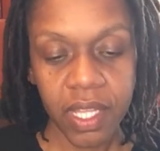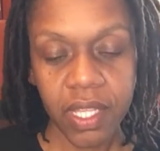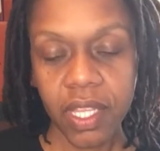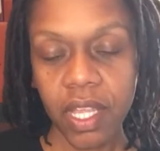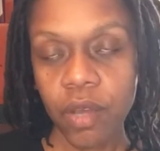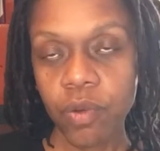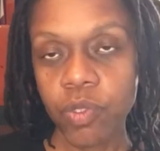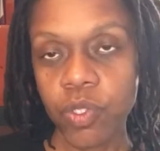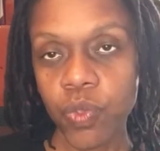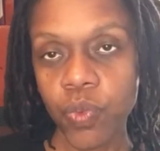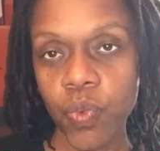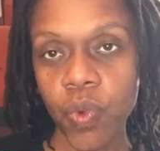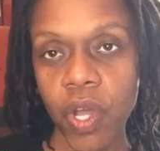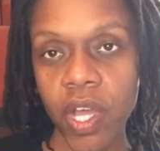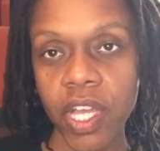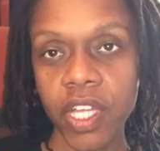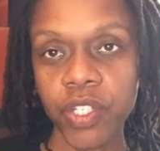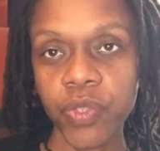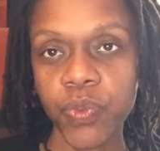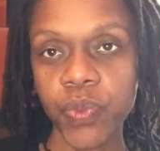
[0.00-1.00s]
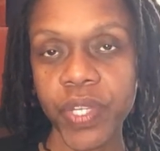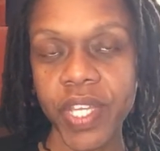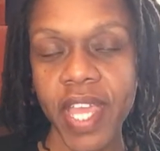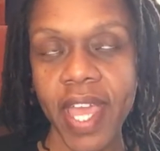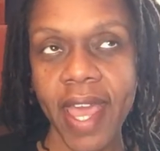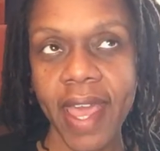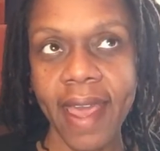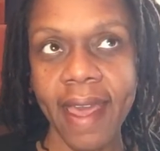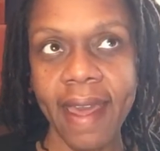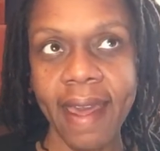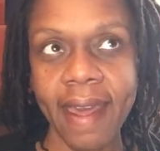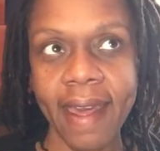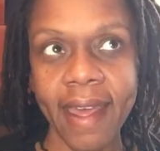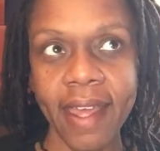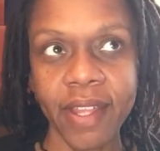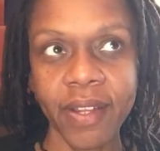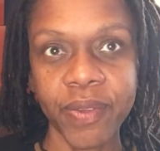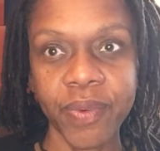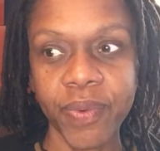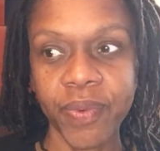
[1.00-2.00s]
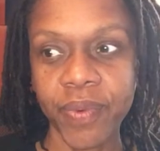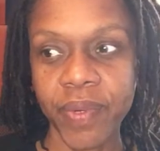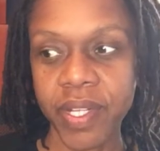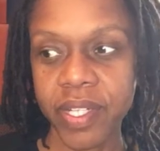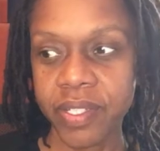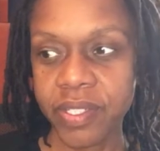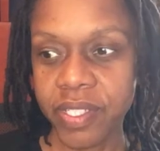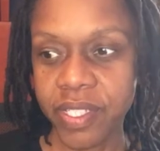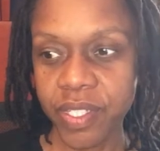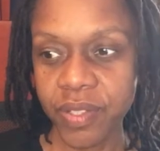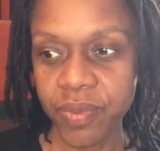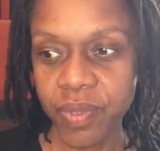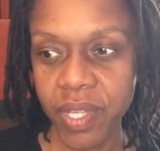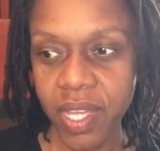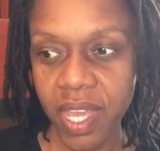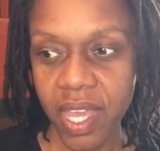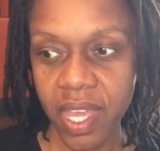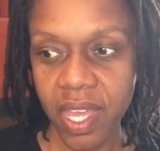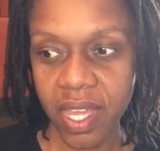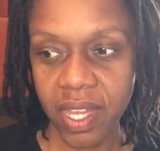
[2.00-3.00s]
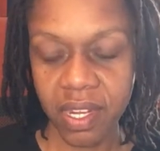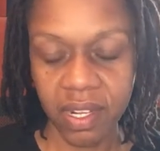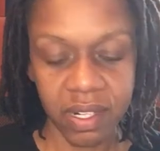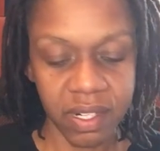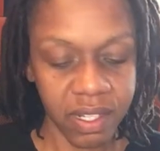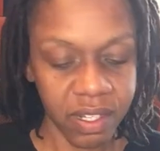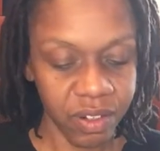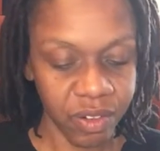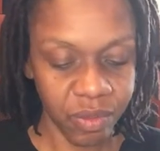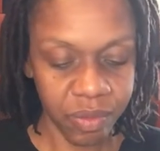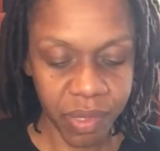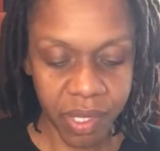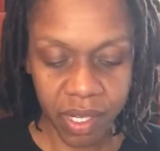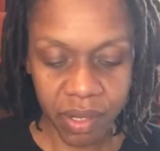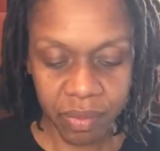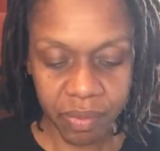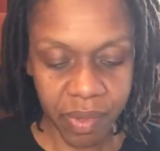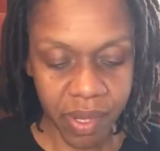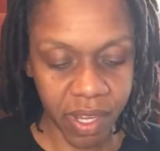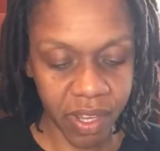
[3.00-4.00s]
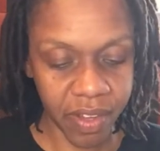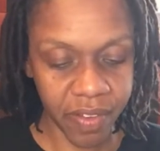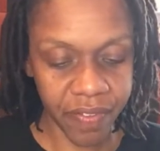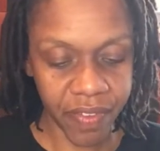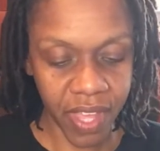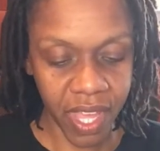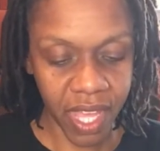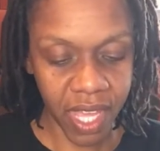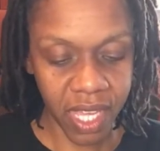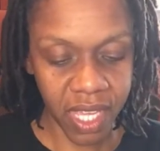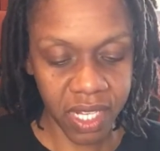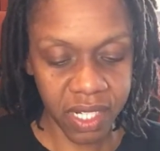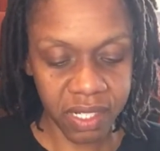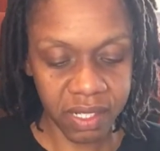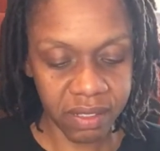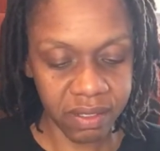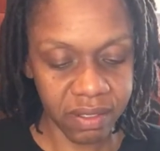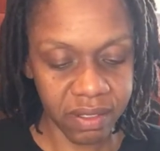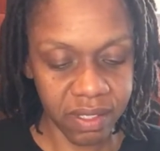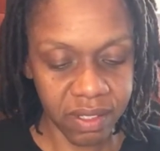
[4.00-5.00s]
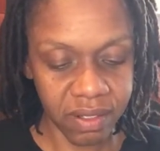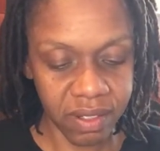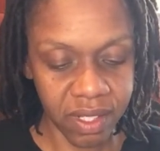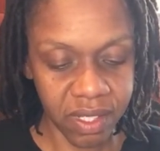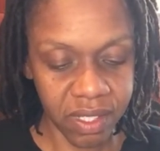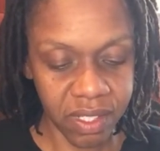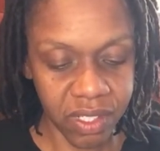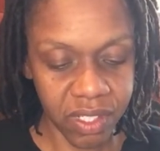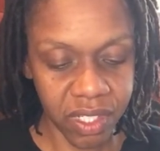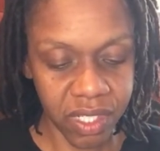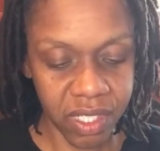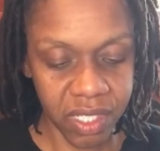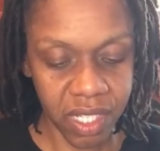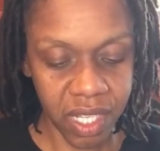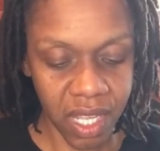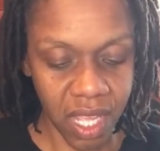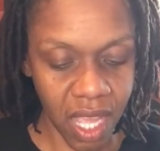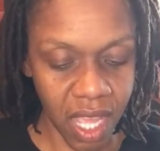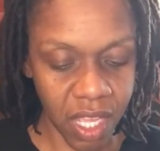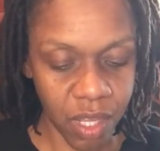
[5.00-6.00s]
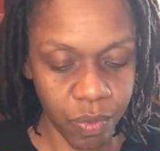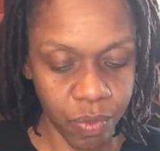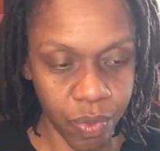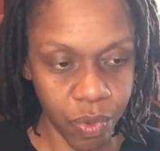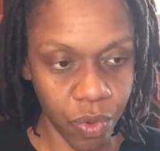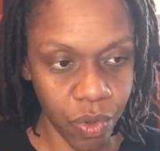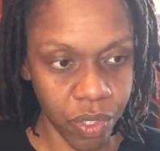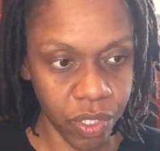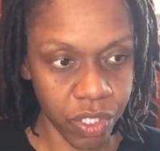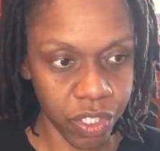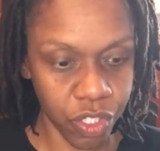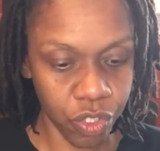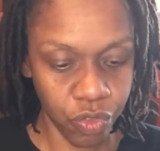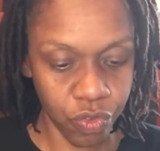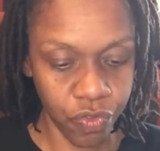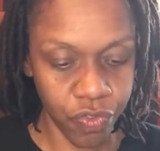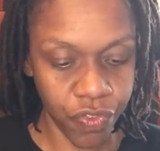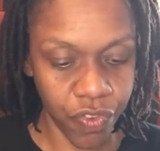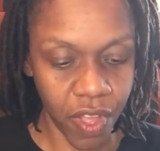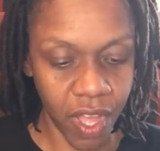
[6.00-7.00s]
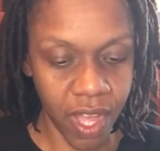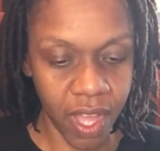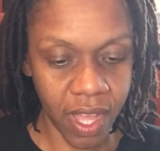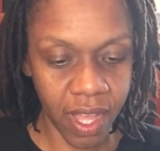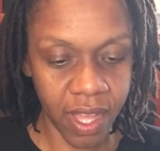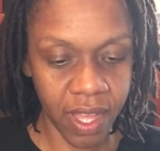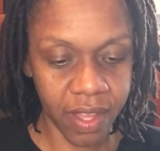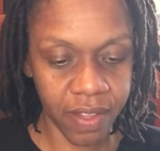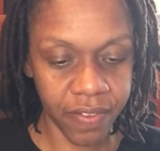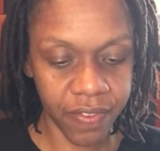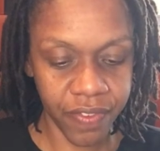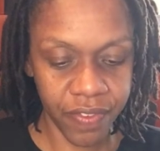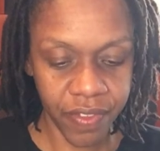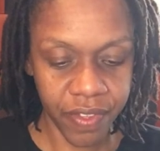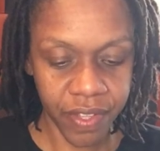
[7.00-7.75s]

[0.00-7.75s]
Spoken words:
That was one. We had, what else did we have? A little bit above 8. So let's just say 8.25.